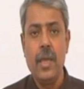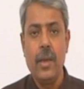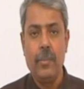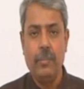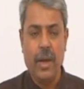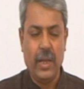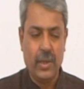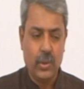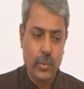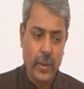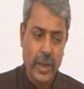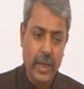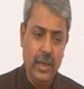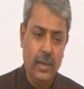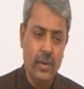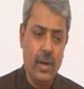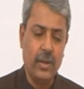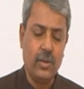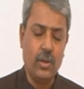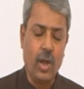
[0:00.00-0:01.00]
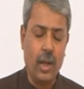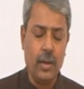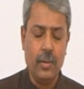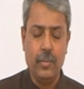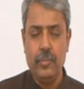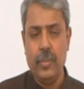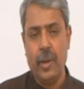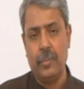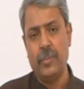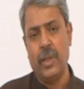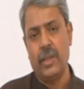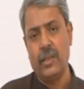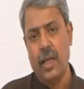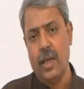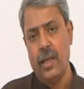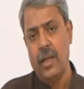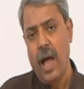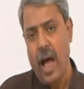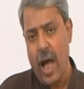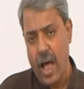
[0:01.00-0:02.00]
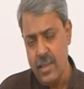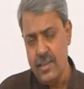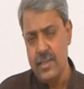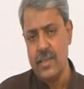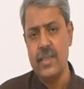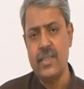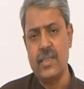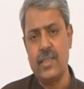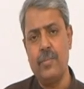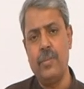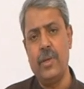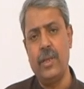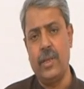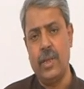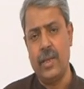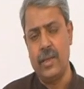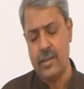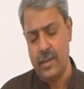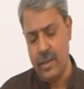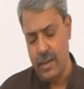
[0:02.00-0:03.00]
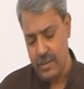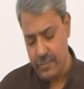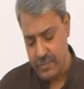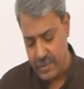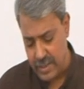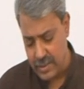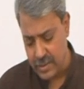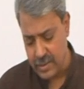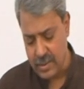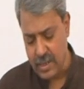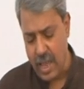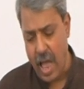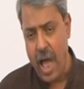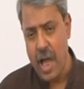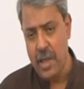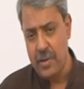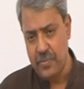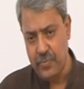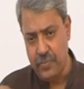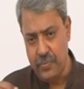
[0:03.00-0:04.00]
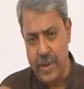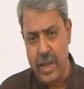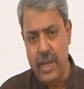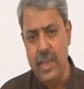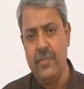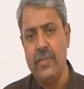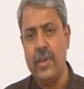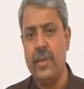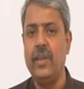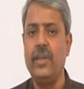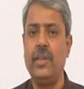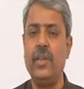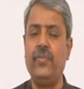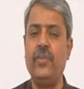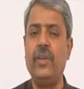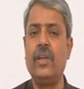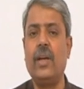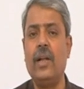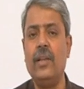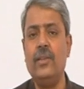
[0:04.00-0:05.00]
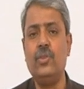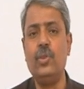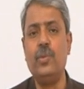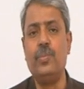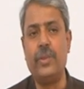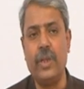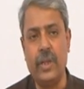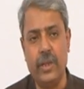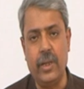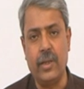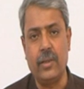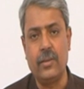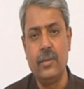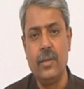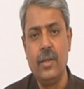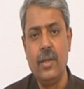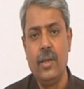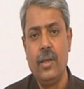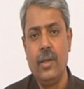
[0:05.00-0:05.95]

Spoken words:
But when you are but the unsystematic risks are very, very difficult to predict.